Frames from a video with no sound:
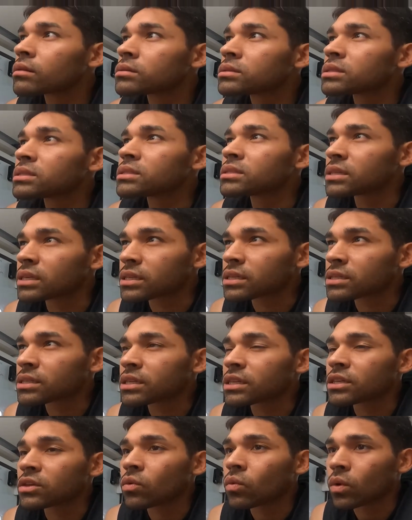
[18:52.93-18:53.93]

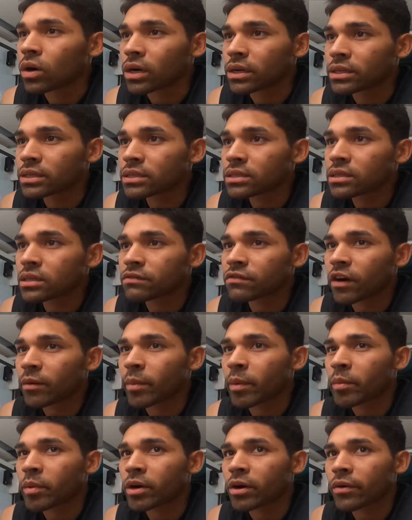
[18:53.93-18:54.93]
16:1s, if I
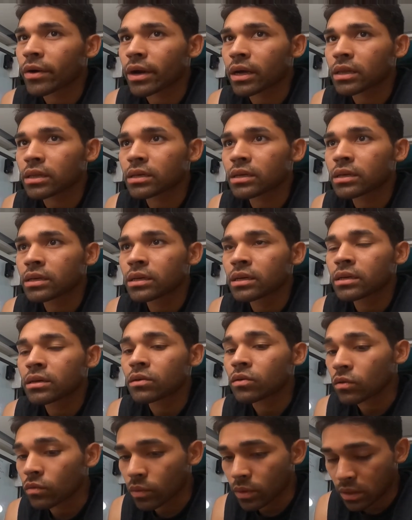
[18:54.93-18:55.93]
remember correctly,
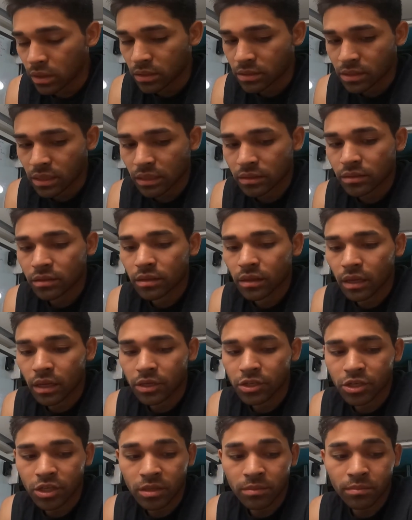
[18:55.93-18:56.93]
with the sector delay
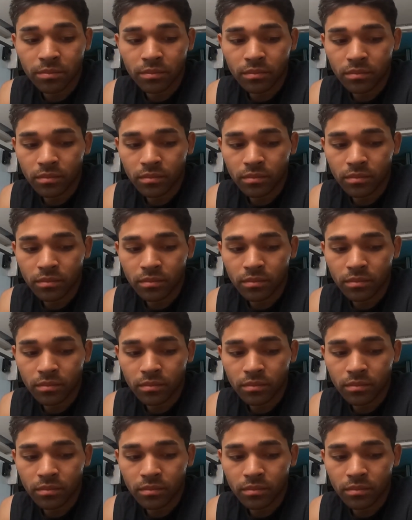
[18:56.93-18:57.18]
chip,